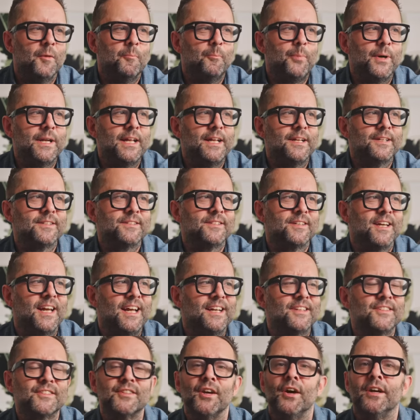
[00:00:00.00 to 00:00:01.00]
but it's,
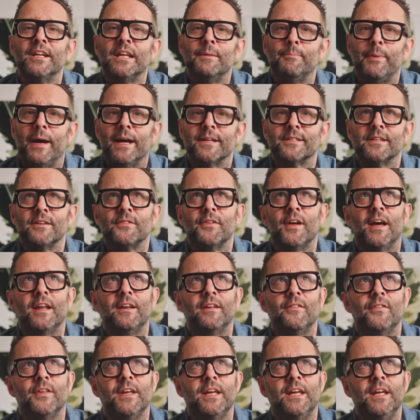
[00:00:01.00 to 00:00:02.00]
it's certainly better
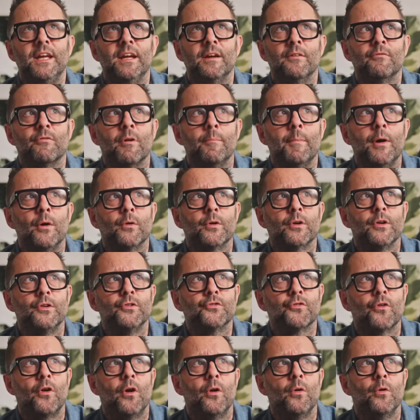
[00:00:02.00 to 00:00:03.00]
than the remote
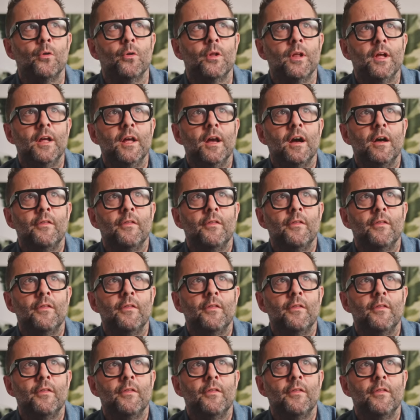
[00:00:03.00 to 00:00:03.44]
control